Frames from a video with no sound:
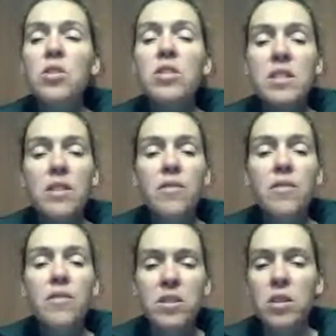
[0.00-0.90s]
so just
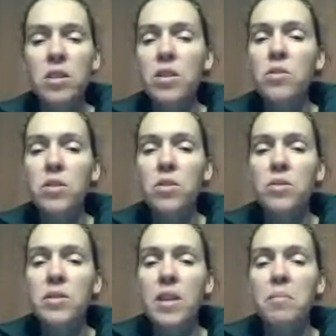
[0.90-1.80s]
different ways that you can
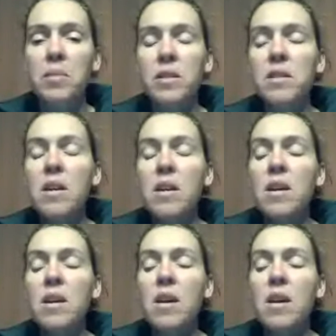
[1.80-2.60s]
use those samples.